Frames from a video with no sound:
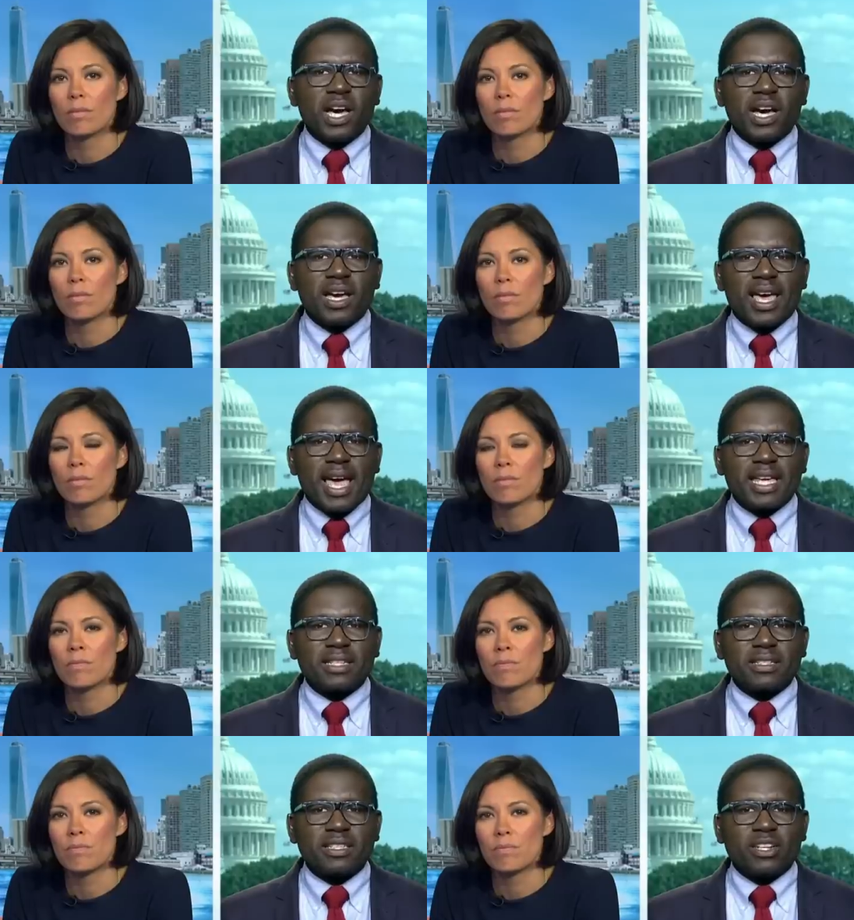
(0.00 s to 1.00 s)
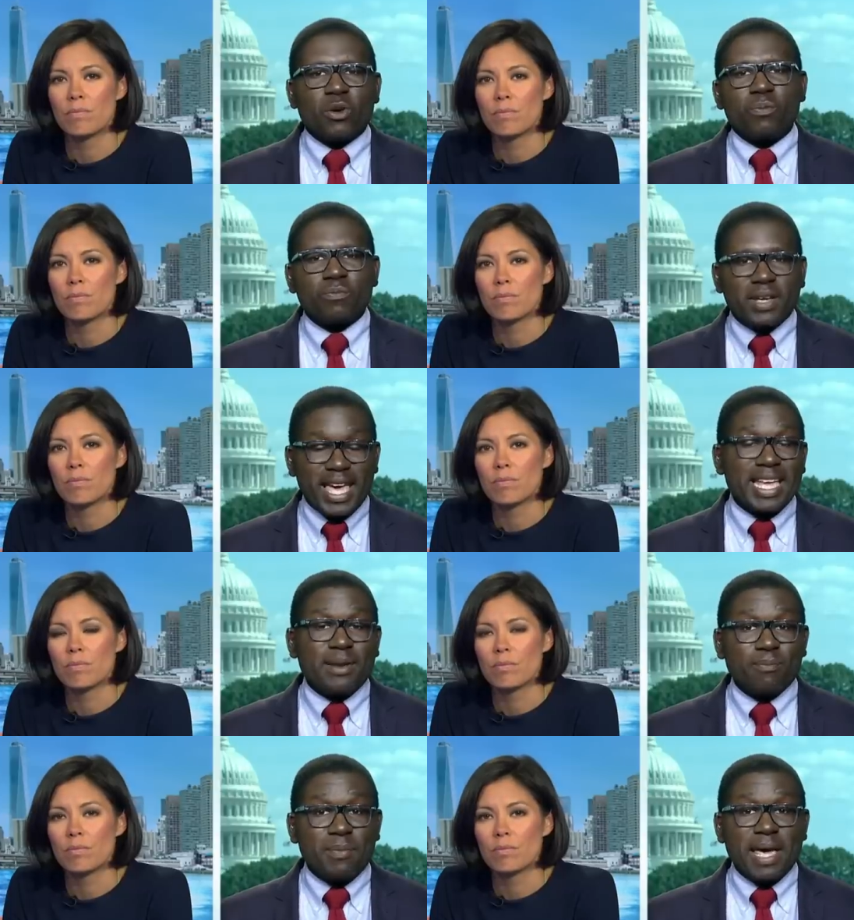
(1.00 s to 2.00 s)
Speaker 1: Uh, and you know,
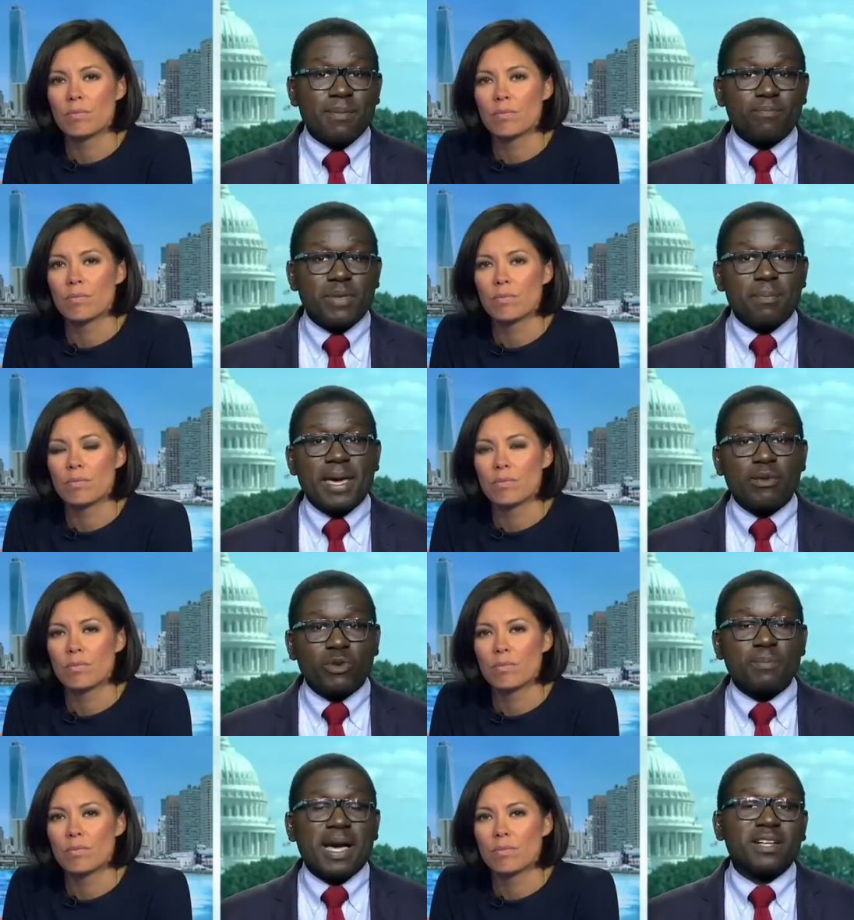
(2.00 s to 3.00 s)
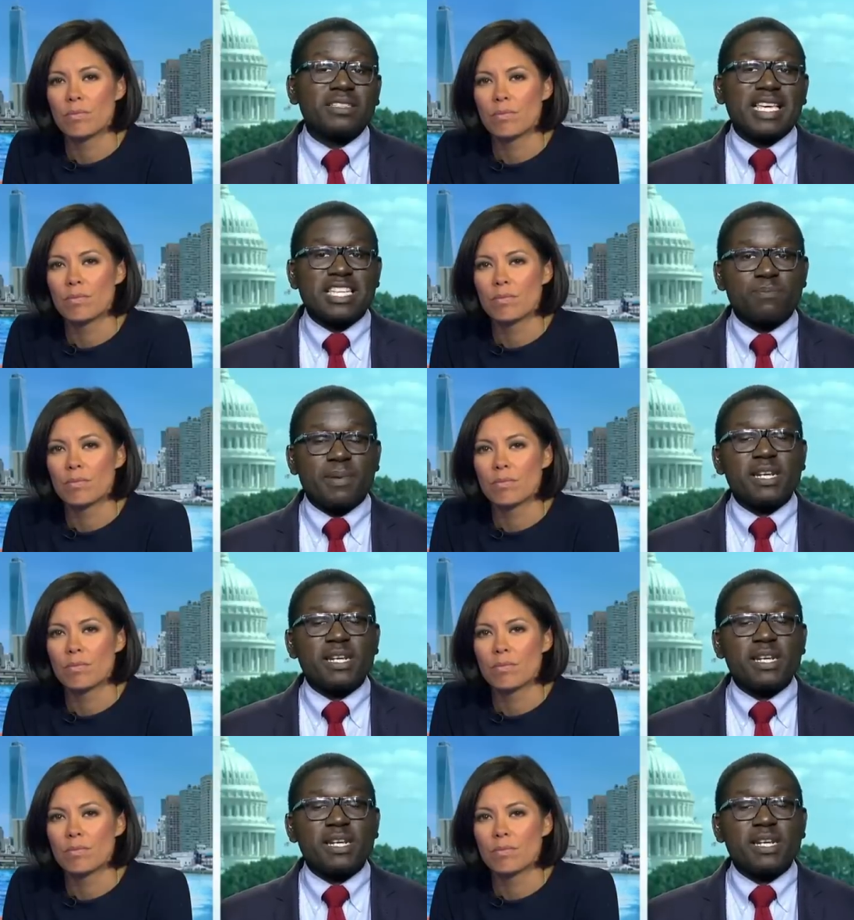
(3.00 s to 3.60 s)
again, it may it may rebound to his